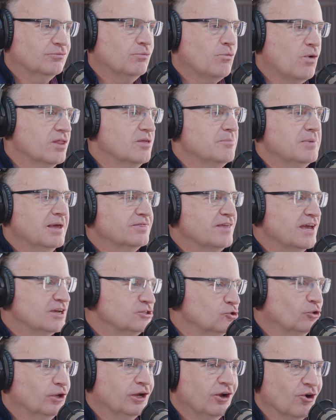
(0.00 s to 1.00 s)
one of the big things
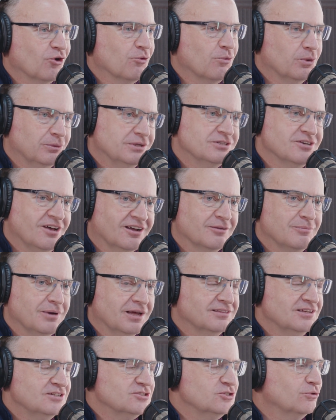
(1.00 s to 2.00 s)
you'll hear when we talk about
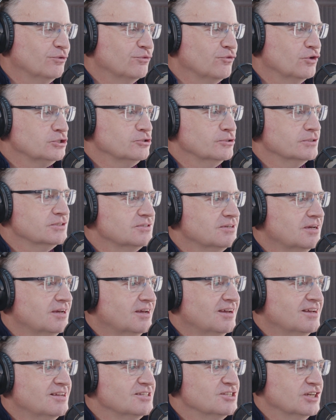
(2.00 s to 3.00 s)
these new refrigerants.
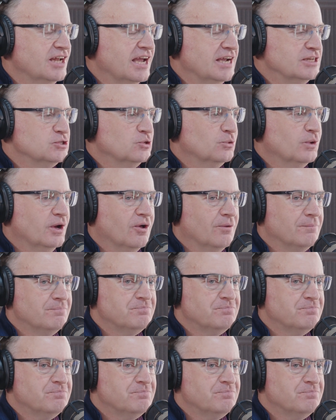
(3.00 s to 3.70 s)
It's an A2L.